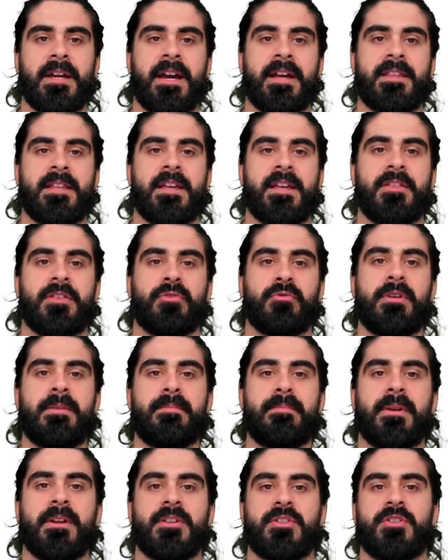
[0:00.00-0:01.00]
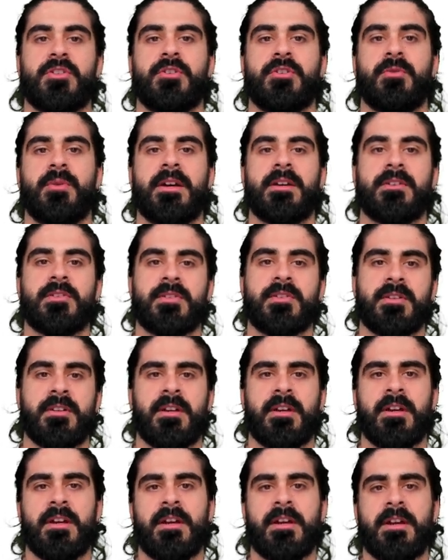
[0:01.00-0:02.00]
And then 3 plus 2x.
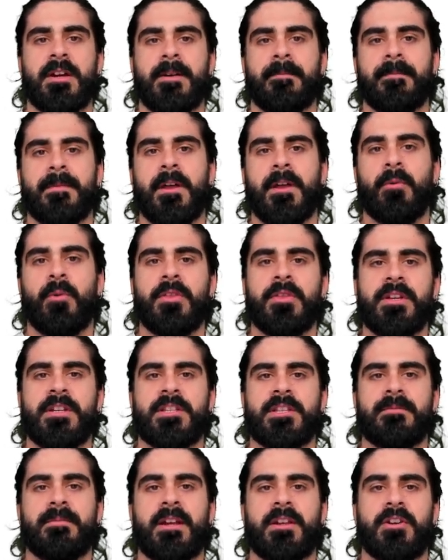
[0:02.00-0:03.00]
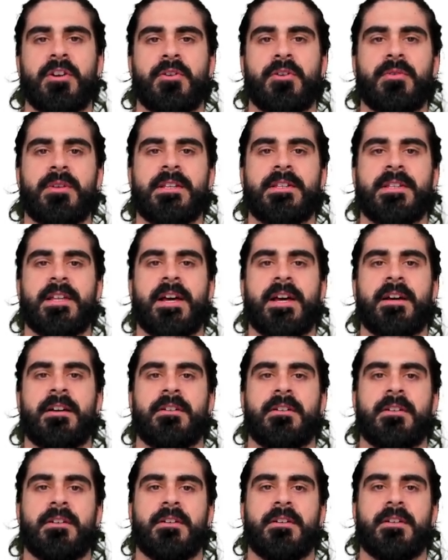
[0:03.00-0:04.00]
Now, one thing to make note is that
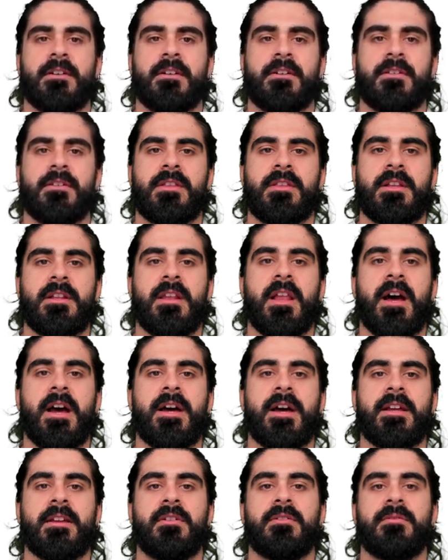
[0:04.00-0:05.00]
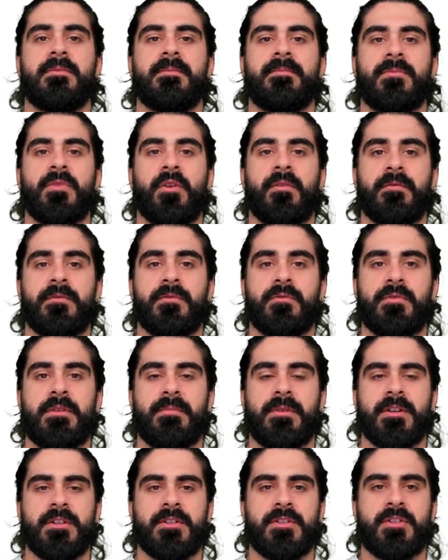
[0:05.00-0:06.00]
the line of 3
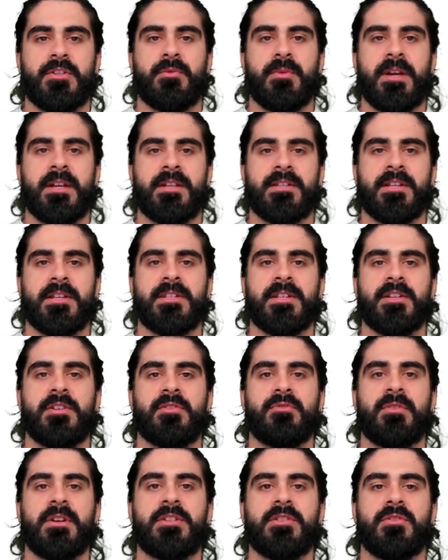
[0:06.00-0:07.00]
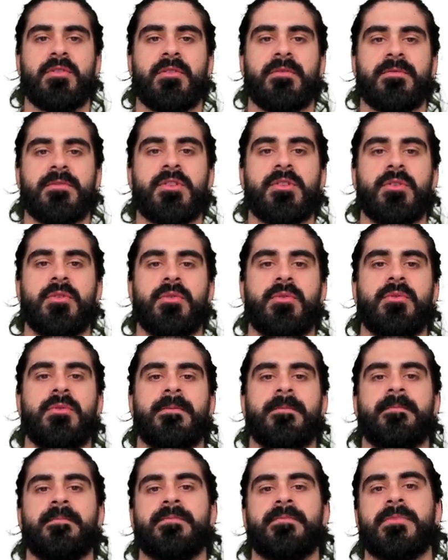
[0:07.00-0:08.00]
plus 2x has a gradient of 2,
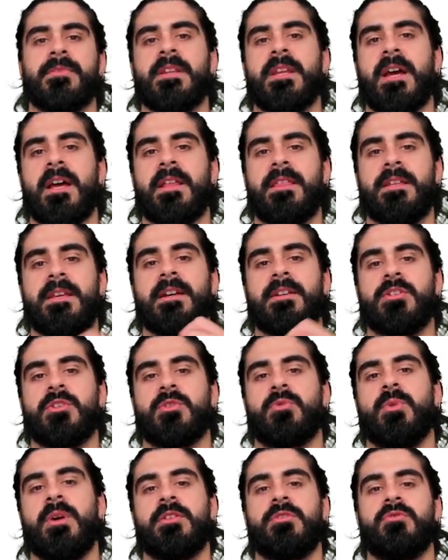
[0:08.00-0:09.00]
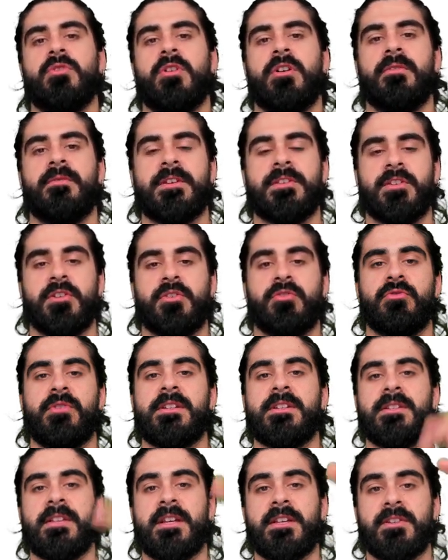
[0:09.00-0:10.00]
and the x squared graph has a
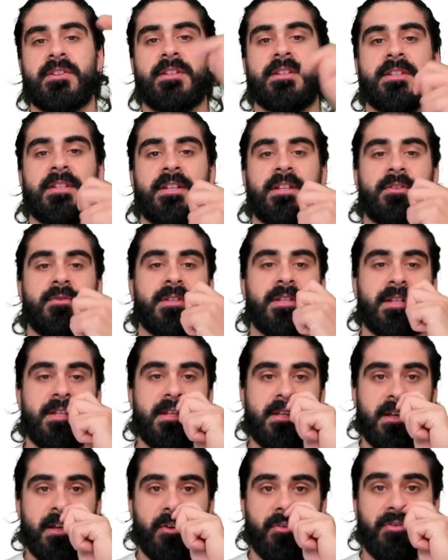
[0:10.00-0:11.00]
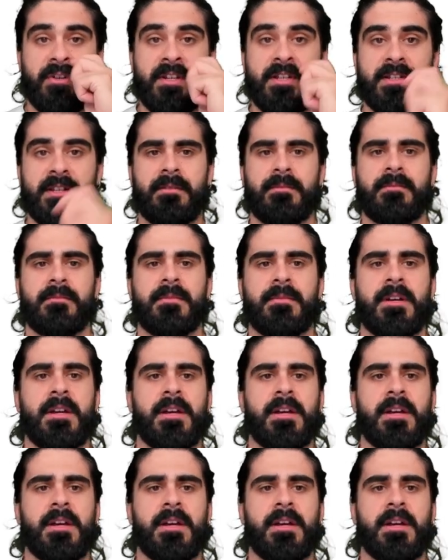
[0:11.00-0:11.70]
gradient that's continuously increasing.